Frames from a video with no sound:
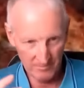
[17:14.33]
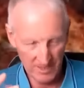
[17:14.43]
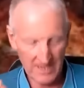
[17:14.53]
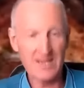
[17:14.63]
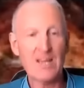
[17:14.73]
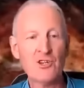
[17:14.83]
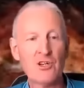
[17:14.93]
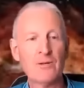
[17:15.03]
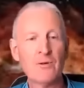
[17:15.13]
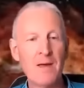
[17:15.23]

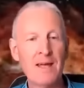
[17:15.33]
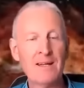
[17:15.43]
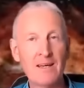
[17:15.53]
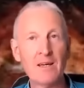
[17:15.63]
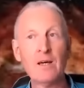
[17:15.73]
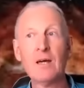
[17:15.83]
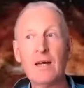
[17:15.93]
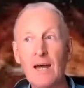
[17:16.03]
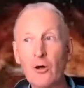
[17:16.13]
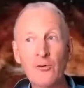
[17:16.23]
initially we made it
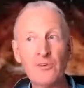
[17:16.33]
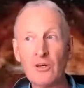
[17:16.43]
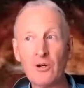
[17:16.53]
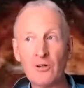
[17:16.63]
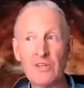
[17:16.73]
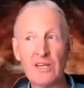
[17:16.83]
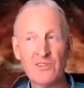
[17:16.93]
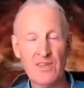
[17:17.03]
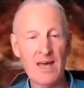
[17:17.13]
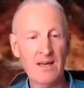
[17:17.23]
and often god
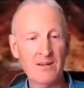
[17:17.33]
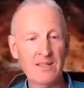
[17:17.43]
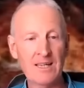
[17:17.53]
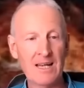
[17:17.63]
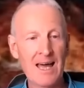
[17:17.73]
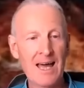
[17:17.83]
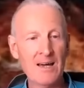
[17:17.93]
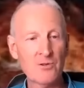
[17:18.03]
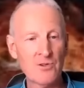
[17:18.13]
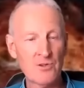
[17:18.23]
does that he
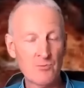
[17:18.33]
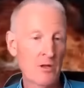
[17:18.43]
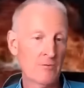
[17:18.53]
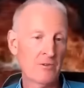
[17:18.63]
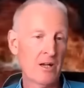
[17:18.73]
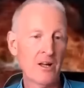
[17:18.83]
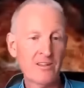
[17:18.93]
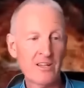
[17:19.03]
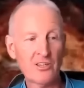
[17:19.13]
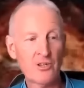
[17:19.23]
allows you know
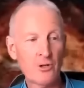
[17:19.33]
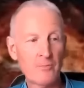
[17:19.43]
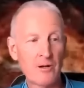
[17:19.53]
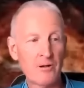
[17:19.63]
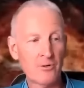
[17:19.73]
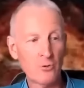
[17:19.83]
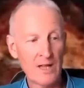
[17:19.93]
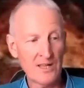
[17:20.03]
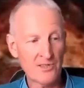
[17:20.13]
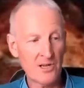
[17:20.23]
like the ketubah and all
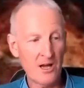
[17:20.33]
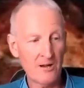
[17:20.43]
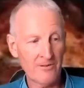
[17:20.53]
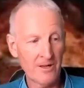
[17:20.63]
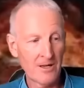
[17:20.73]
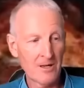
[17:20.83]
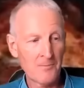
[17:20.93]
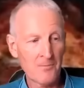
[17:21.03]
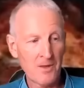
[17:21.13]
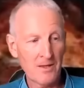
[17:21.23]
that stuff
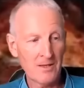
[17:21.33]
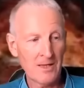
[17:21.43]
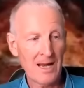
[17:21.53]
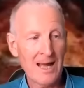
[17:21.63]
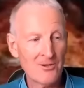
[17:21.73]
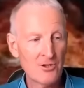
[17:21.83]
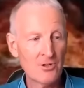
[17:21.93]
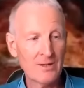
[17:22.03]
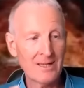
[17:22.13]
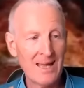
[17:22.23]
he allows you
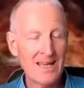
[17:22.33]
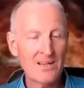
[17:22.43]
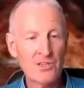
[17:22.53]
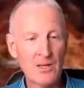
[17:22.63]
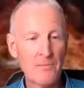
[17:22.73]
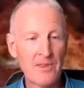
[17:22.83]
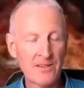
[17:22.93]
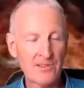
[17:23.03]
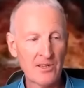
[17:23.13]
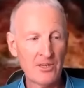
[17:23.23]
to engage
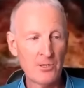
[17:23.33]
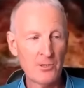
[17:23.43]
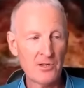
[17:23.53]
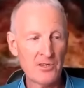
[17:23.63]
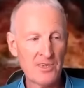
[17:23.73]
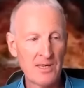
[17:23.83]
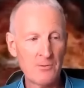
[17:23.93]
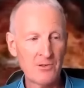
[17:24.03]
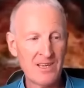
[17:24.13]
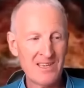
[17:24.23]
something so that you can see
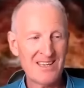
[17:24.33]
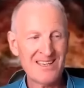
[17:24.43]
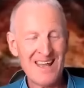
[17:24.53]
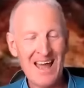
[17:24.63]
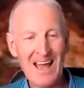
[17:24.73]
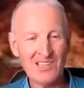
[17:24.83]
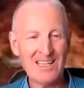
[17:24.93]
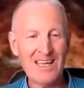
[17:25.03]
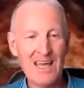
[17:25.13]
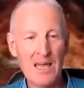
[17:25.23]
well this isn't
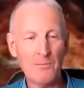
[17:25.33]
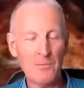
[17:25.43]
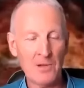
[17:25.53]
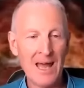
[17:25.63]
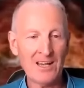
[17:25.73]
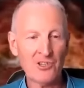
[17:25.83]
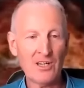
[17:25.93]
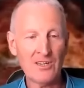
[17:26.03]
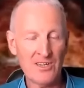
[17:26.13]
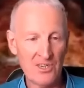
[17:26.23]
actually it but actually
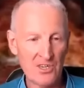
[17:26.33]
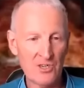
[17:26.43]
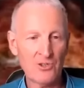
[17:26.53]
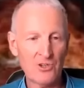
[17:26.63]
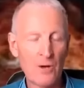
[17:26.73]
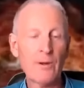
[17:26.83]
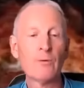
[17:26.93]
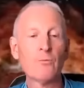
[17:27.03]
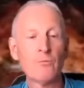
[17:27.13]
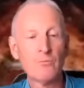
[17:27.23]
this is
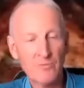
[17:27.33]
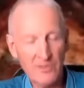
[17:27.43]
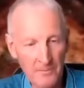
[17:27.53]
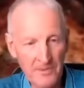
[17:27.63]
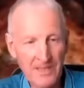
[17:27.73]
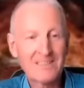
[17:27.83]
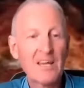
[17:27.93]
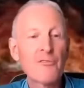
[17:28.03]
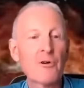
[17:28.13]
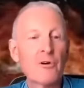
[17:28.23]
showing something
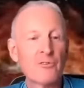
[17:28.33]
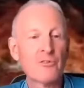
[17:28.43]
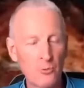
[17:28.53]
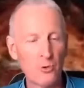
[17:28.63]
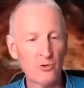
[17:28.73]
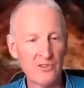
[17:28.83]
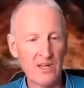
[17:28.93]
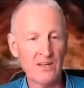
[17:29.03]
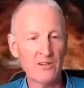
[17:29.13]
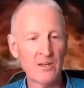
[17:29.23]
different towards it